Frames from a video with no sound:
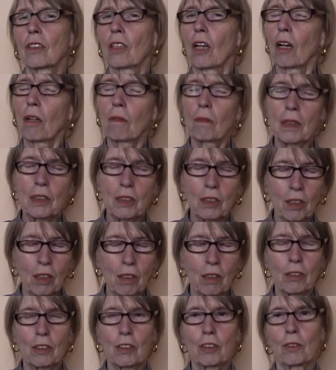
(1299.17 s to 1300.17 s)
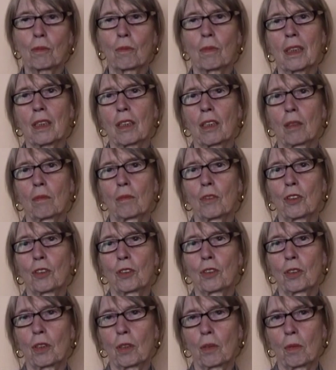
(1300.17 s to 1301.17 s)
Always trust what comes
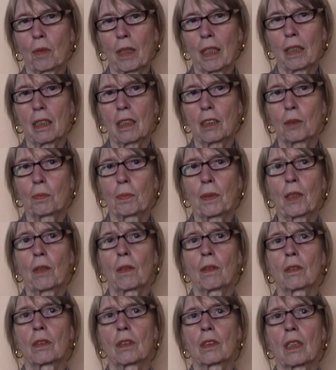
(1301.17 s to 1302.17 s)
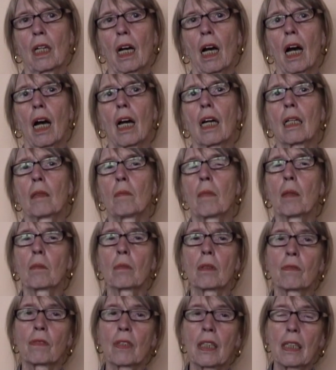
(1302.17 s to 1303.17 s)
to your awareness, because I
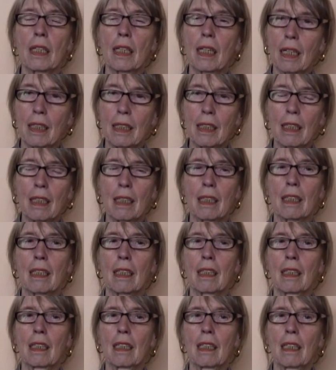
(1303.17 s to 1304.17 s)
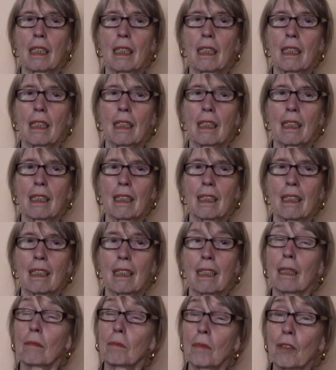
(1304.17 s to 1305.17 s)
remember very clearly
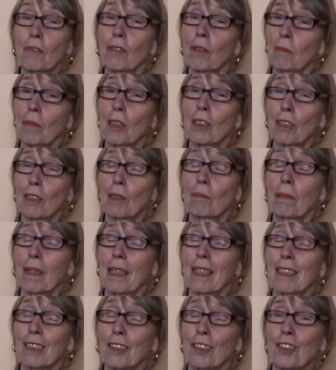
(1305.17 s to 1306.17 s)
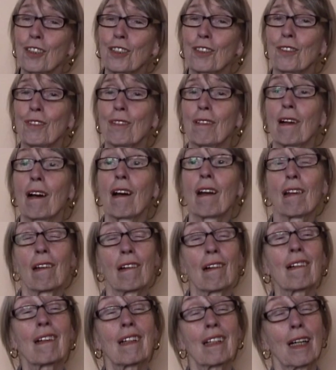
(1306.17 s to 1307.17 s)
coming from another planet too, a
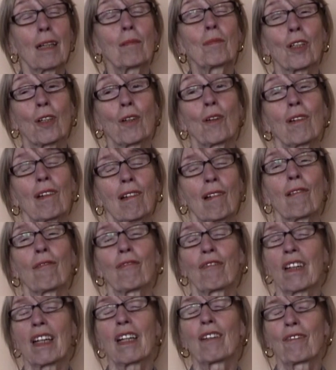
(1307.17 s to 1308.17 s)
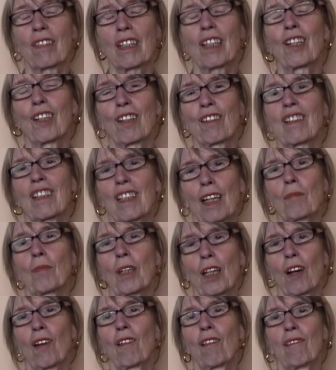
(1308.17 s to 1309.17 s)
long time ago, though, very, very long time
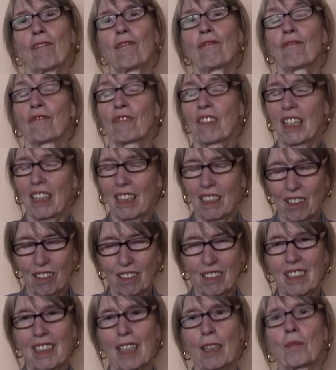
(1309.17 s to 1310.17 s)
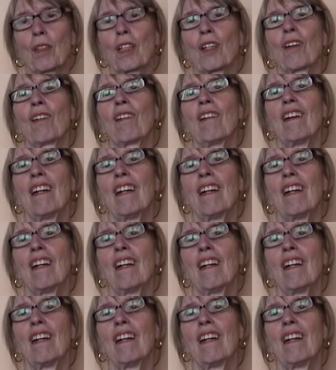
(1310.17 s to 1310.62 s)
ago, very long time ago.